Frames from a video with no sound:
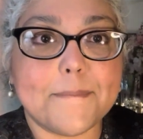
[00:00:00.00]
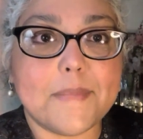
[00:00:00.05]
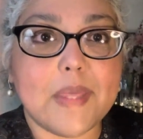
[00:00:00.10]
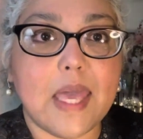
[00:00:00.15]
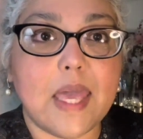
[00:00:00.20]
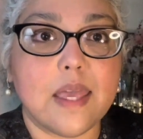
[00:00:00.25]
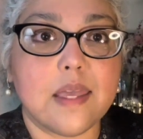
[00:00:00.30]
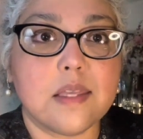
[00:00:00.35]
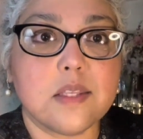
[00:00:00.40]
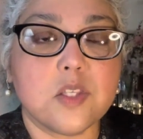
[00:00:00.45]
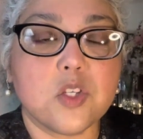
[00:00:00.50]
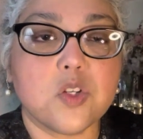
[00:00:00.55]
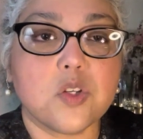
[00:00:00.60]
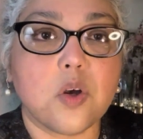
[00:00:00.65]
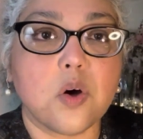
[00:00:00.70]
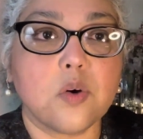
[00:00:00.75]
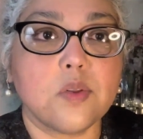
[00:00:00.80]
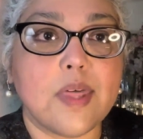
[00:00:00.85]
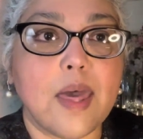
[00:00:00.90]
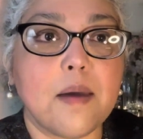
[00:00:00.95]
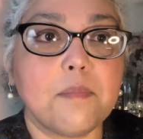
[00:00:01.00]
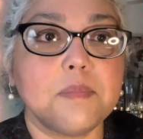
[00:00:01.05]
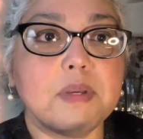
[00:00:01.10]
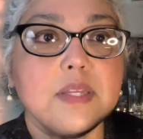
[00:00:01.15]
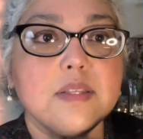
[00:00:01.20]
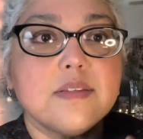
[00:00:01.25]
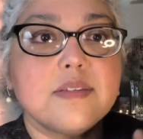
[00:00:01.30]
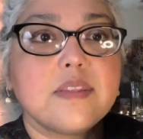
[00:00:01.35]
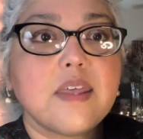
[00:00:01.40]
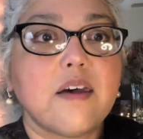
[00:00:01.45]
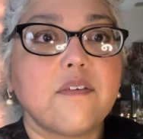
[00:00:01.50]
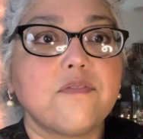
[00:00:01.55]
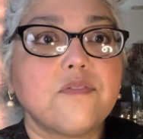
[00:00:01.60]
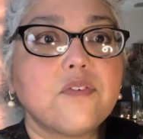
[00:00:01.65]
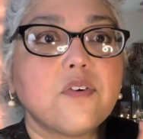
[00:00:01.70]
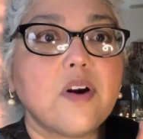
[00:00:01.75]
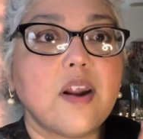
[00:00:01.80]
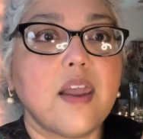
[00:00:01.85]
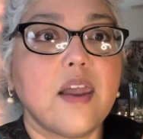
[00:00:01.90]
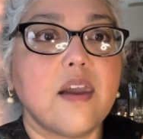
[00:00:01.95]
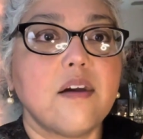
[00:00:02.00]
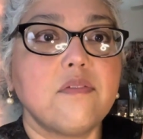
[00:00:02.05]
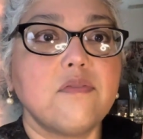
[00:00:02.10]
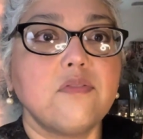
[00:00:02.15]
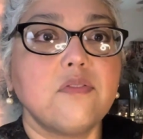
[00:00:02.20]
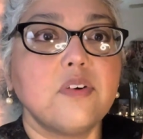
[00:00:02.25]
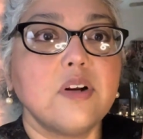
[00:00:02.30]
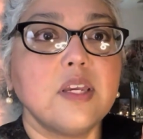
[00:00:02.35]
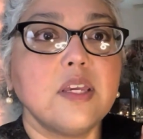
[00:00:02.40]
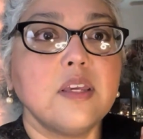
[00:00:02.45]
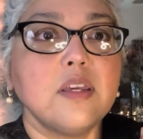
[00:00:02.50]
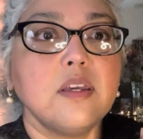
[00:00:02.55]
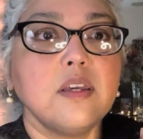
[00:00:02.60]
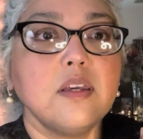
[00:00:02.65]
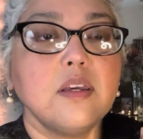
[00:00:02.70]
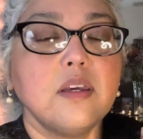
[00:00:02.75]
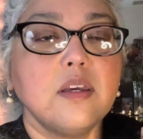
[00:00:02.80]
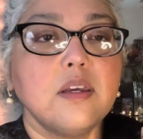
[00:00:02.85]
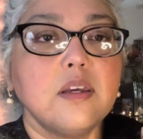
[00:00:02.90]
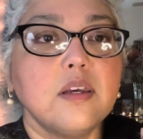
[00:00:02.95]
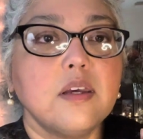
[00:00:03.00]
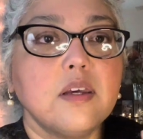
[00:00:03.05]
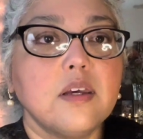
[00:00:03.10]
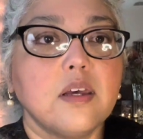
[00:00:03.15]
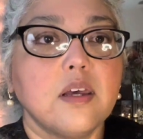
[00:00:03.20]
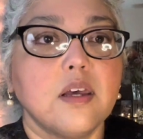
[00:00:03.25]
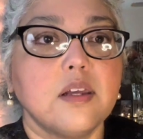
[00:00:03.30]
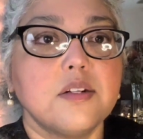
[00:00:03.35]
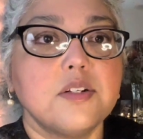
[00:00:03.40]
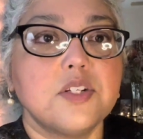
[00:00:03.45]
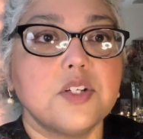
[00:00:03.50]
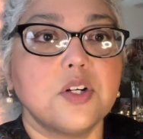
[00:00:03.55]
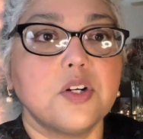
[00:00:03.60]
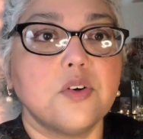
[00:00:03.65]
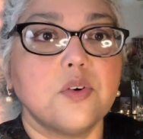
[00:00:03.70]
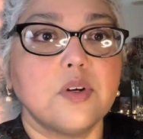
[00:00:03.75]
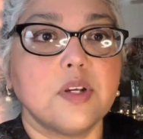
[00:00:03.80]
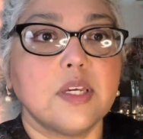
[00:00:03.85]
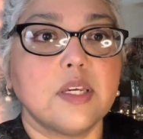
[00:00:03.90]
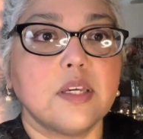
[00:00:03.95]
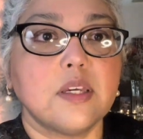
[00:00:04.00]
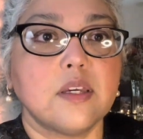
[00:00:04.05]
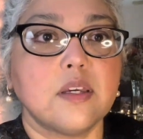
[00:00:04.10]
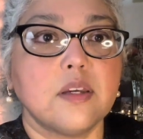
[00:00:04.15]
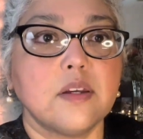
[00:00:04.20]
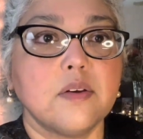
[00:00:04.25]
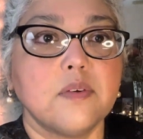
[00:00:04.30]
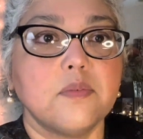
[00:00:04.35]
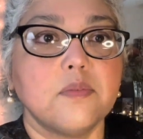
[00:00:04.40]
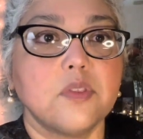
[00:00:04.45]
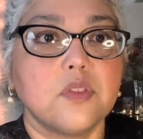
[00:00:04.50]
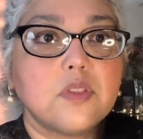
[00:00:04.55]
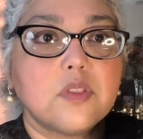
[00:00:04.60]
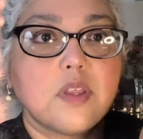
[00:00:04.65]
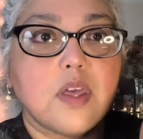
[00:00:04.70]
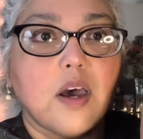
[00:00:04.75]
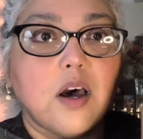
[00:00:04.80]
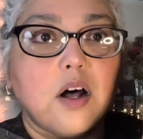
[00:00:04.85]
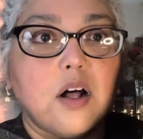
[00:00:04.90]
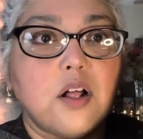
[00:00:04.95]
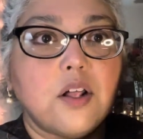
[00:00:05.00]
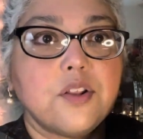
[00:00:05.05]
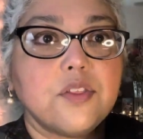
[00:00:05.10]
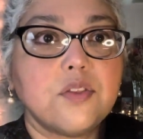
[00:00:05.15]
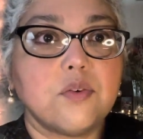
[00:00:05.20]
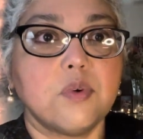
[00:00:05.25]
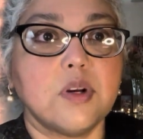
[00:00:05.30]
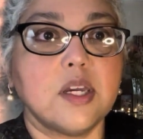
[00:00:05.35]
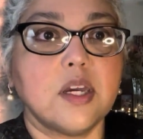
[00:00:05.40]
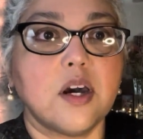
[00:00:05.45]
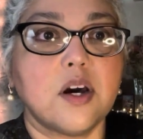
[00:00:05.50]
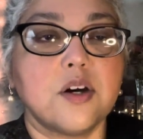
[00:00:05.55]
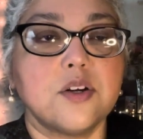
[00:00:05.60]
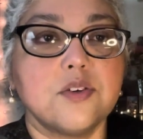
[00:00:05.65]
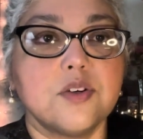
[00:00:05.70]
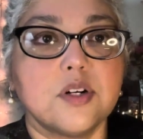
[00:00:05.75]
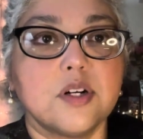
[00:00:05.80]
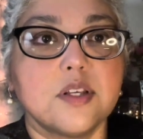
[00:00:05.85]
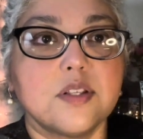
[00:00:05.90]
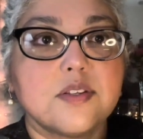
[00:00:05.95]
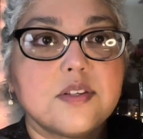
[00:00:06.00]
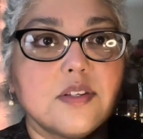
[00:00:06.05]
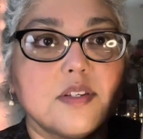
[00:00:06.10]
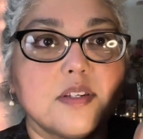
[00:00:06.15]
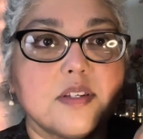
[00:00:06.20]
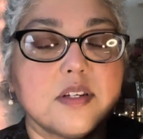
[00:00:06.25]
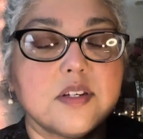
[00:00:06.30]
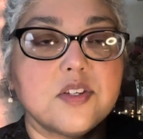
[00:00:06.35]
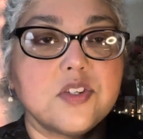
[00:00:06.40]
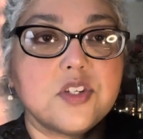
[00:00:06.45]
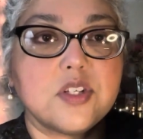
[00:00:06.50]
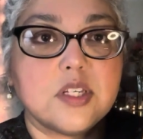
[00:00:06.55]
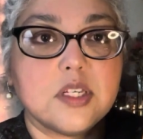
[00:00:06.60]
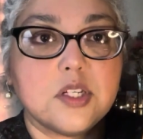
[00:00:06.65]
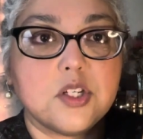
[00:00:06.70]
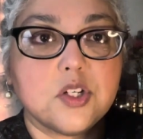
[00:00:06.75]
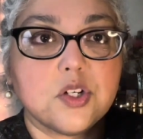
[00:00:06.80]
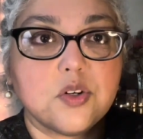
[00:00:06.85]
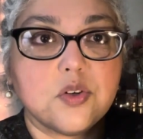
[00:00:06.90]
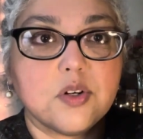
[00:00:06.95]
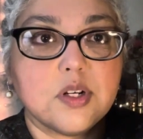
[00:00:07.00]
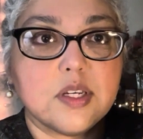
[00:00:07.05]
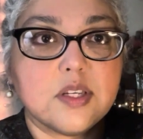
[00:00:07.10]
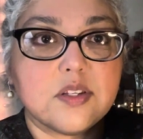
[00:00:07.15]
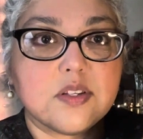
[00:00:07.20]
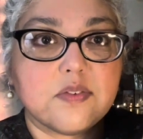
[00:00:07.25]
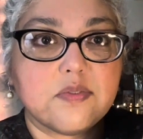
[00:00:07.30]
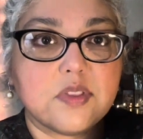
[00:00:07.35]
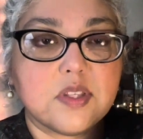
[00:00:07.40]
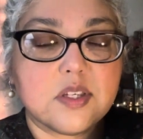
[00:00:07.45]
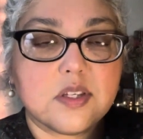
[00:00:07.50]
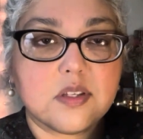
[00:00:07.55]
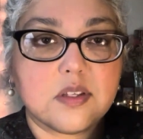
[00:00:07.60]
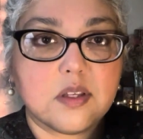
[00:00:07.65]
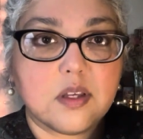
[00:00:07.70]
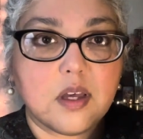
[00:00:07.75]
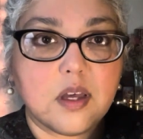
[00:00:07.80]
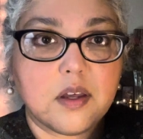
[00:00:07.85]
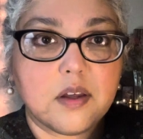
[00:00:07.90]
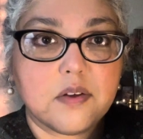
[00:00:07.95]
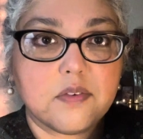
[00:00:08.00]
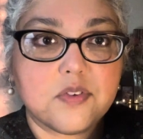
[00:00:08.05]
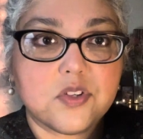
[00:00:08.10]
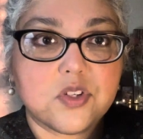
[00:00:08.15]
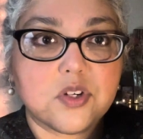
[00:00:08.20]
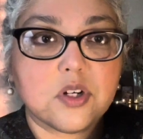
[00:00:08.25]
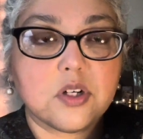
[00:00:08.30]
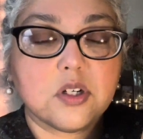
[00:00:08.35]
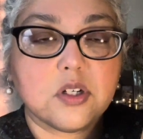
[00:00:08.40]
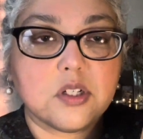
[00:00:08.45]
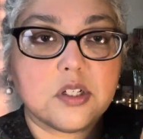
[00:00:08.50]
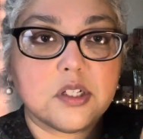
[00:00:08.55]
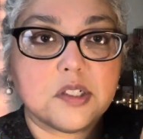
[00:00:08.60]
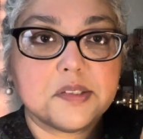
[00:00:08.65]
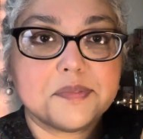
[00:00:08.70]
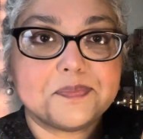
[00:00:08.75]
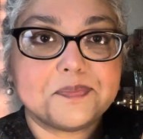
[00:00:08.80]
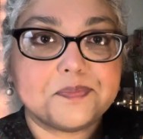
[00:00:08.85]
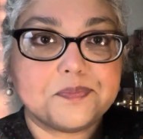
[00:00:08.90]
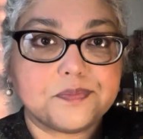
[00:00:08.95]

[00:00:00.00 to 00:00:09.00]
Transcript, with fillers: And so that means that for every degree, all 360 degrees of the uh, circle,